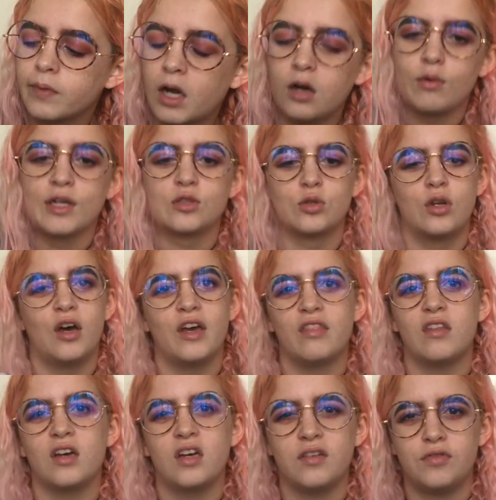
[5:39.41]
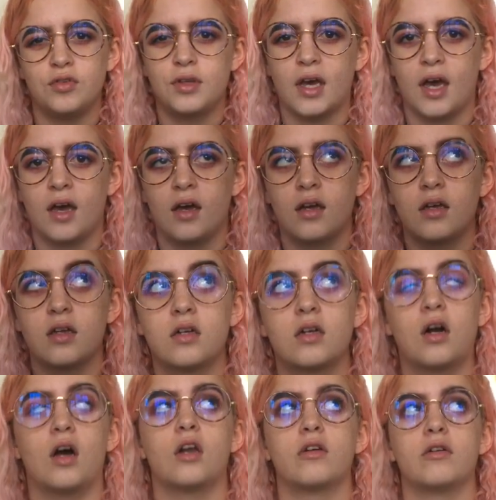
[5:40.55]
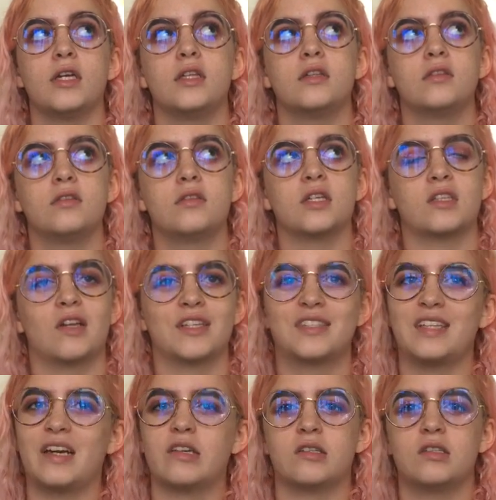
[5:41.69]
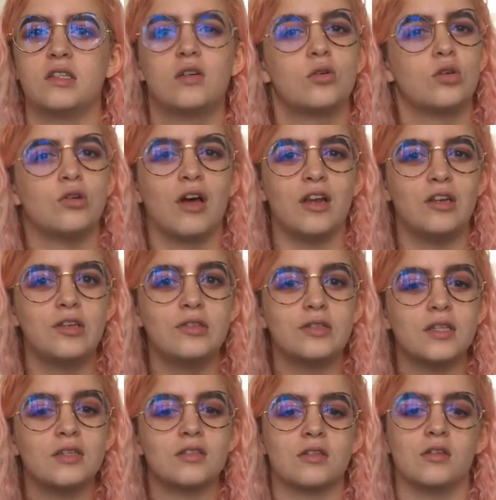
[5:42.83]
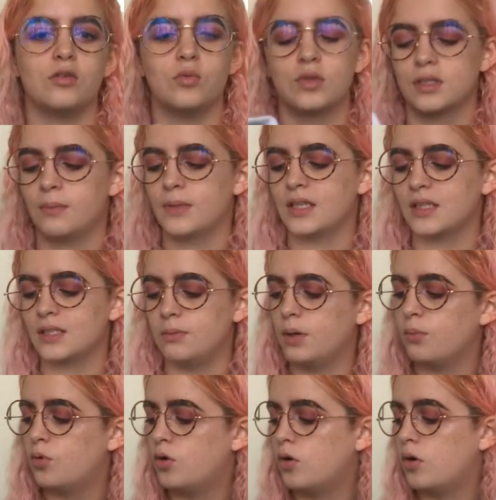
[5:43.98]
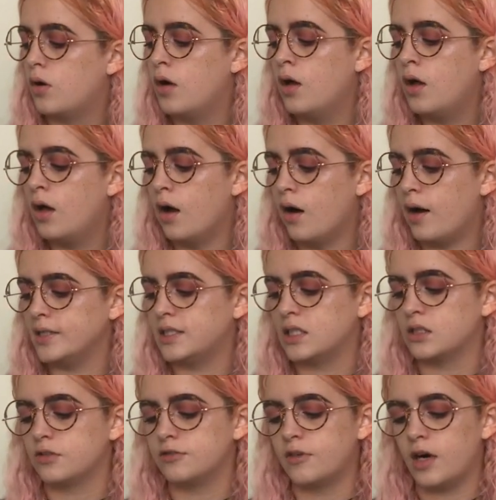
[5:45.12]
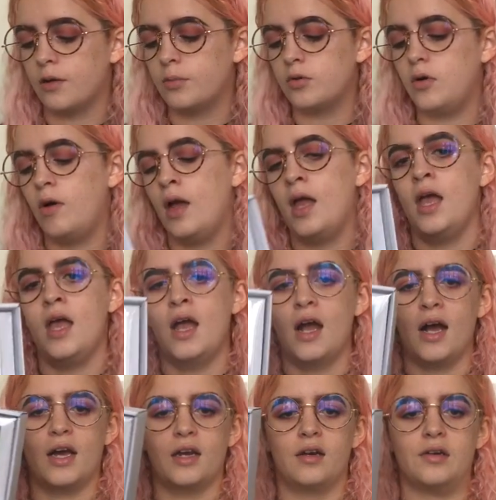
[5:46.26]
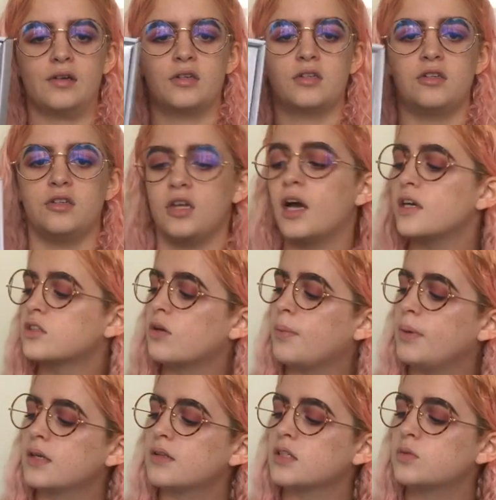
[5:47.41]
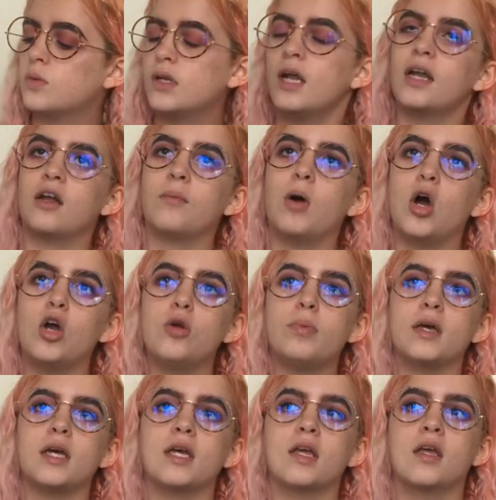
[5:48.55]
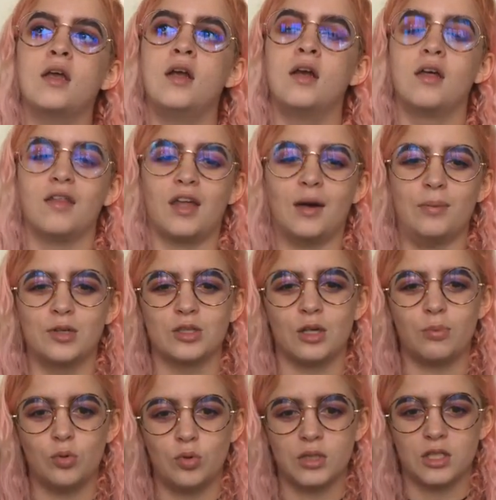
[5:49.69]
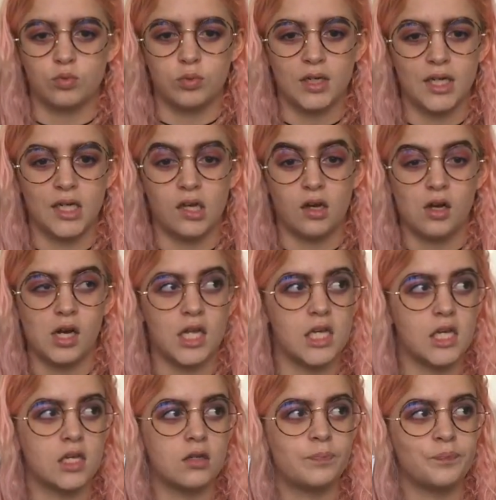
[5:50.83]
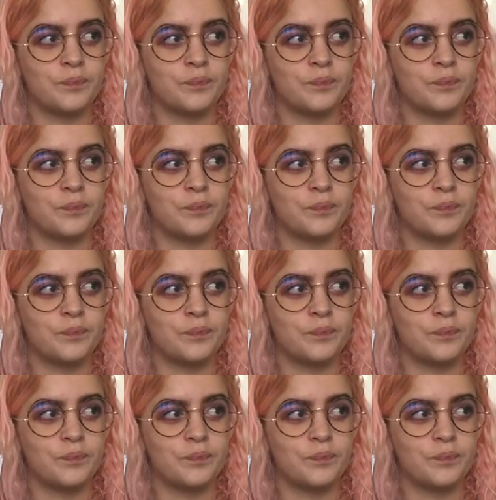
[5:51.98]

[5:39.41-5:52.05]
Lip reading: I read online that if you get cutlery that's like stainless steel, you like lose it. So you want something that's a bit more identifiable. And yeah, so I picked this one and I'm hoping that because I bought this really early,